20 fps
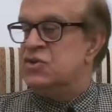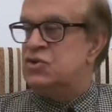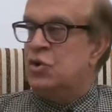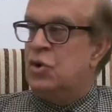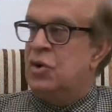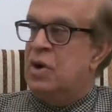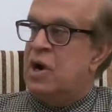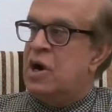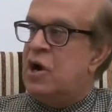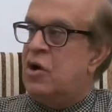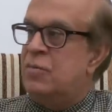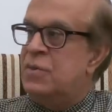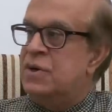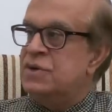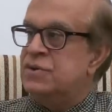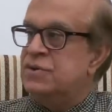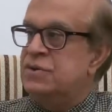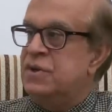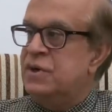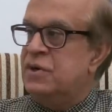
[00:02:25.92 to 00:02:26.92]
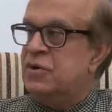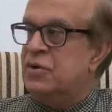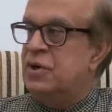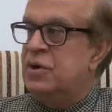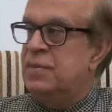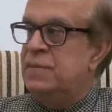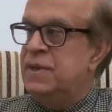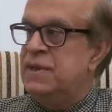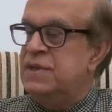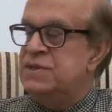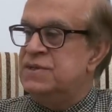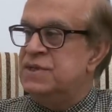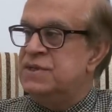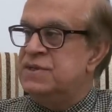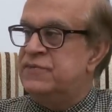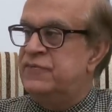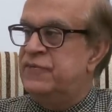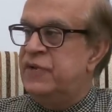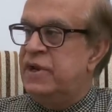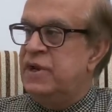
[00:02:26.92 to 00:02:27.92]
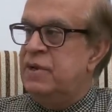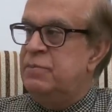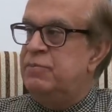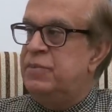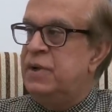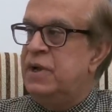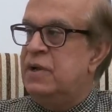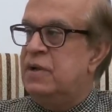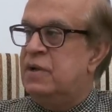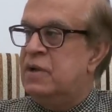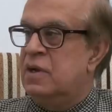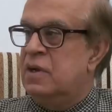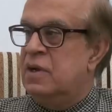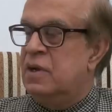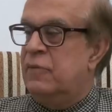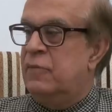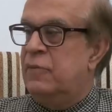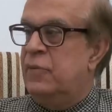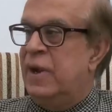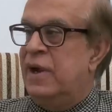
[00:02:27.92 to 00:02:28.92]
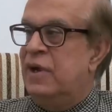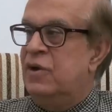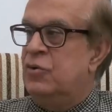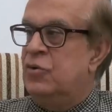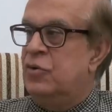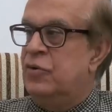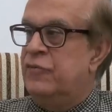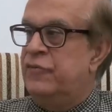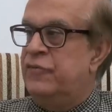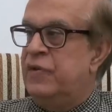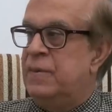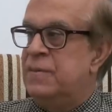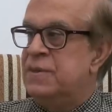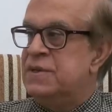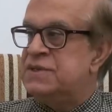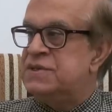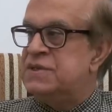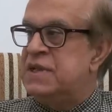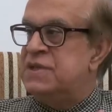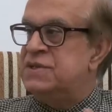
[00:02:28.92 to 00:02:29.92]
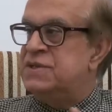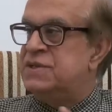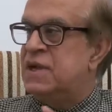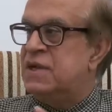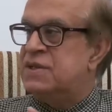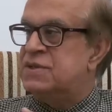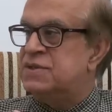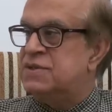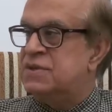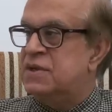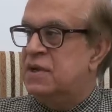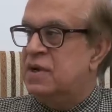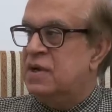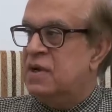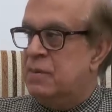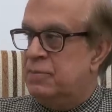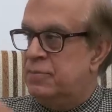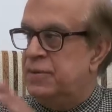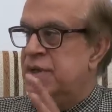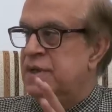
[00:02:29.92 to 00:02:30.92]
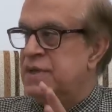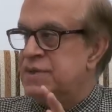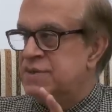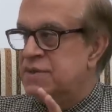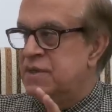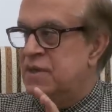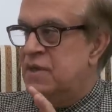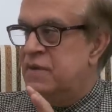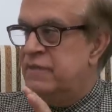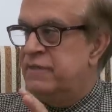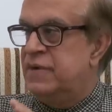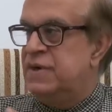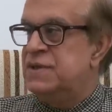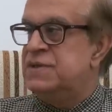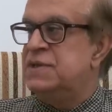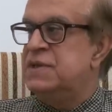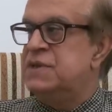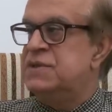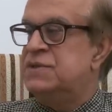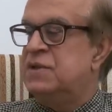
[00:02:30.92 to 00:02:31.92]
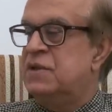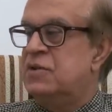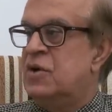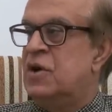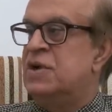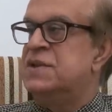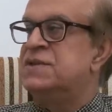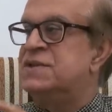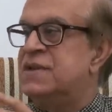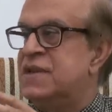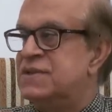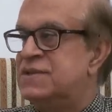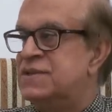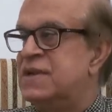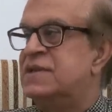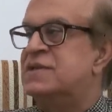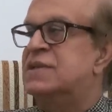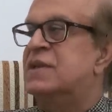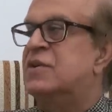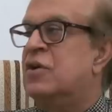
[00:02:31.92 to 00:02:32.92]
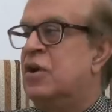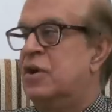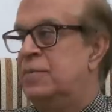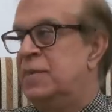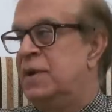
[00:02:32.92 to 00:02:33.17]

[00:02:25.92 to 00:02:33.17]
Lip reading: So how much of the economy is this very big, well-known, famous Sensex companies versus the non-Sensex economy?